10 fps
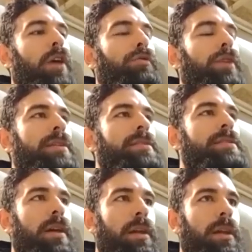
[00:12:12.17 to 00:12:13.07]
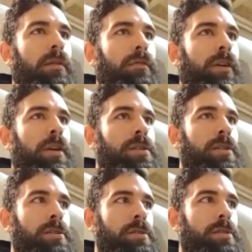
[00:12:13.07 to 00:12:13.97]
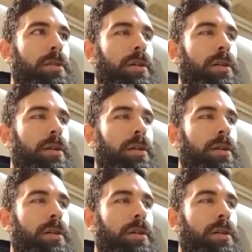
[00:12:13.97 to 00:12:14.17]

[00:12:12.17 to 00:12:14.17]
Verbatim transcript: recycling versus